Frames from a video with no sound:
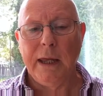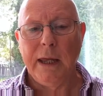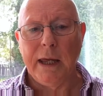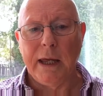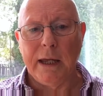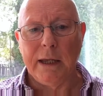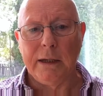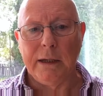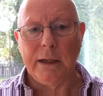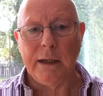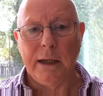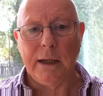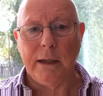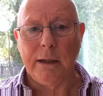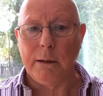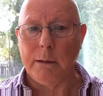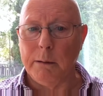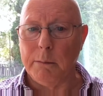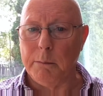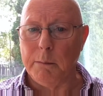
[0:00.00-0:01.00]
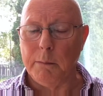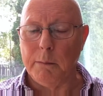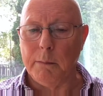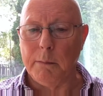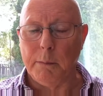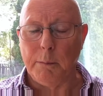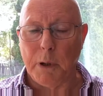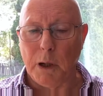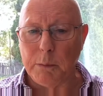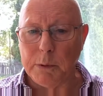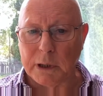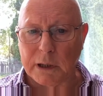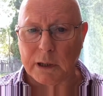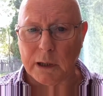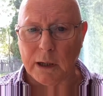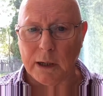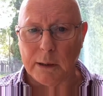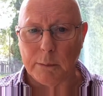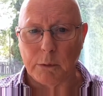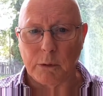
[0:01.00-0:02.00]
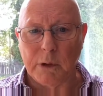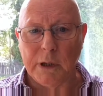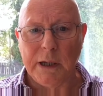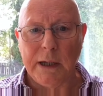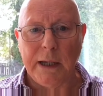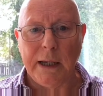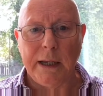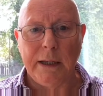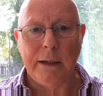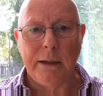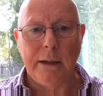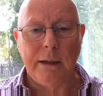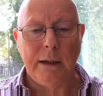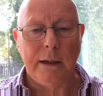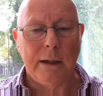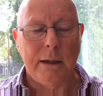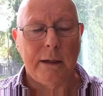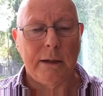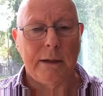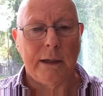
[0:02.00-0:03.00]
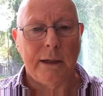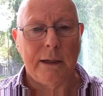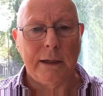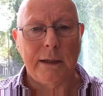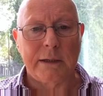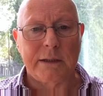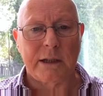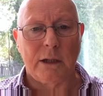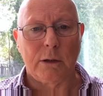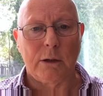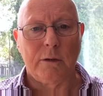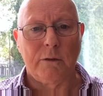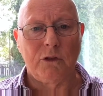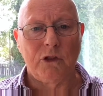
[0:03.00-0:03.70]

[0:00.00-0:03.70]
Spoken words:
a public library in the little town of